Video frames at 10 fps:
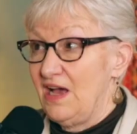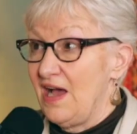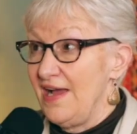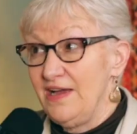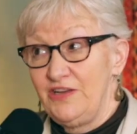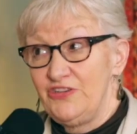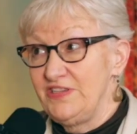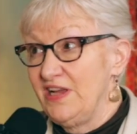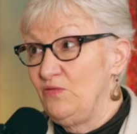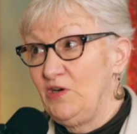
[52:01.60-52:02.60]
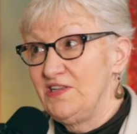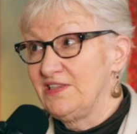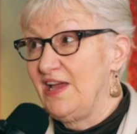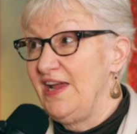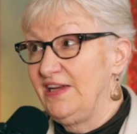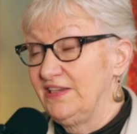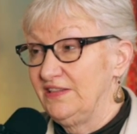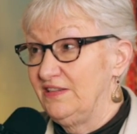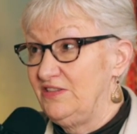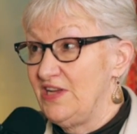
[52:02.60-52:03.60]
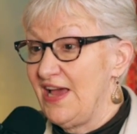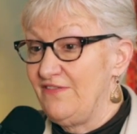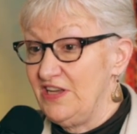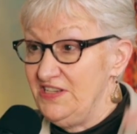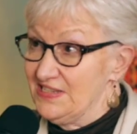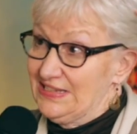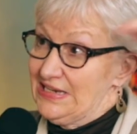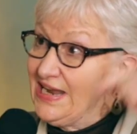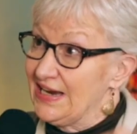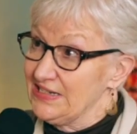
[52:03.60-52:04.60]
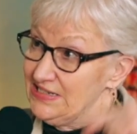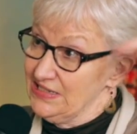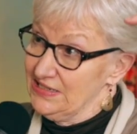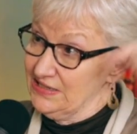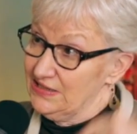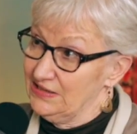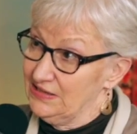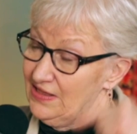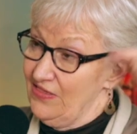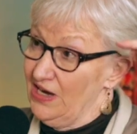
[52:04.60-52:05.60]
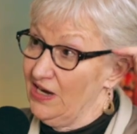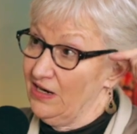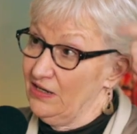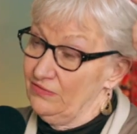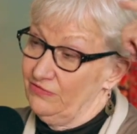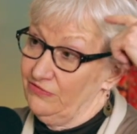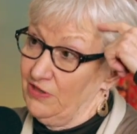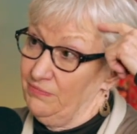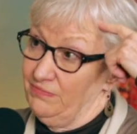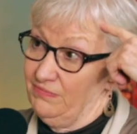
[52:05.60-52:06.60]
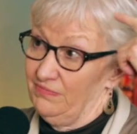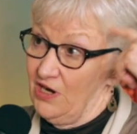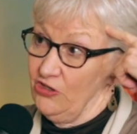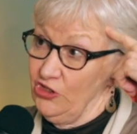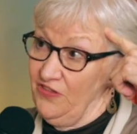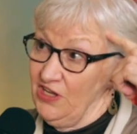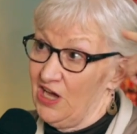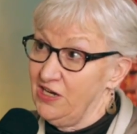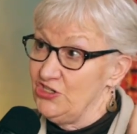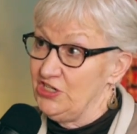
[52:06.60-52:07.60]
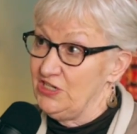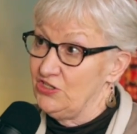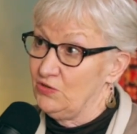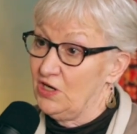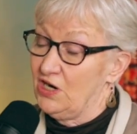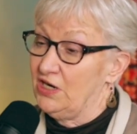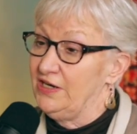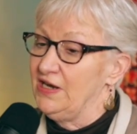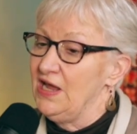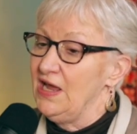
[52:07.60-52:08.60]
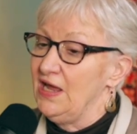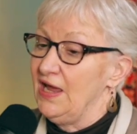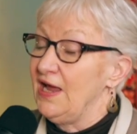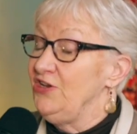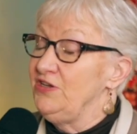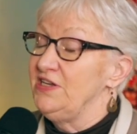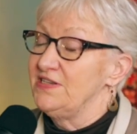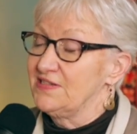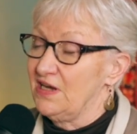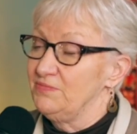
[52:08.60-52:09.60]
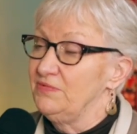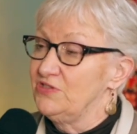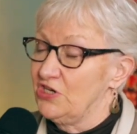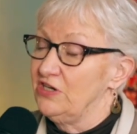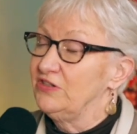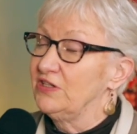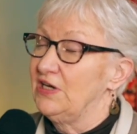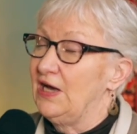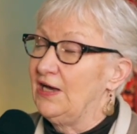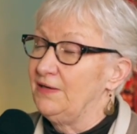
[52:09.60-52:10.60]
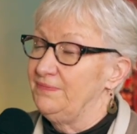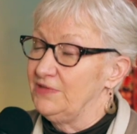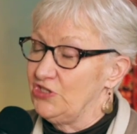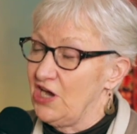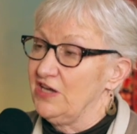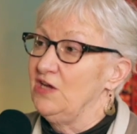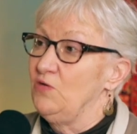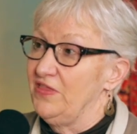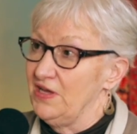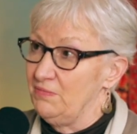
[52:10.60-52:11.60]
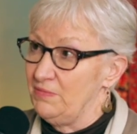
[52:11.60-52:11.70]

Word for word: I understand what it's like to have a disconnect mm. there from our good theology to mm -hmm. our mm-hmm. heart, and you need to stop start um, talking with him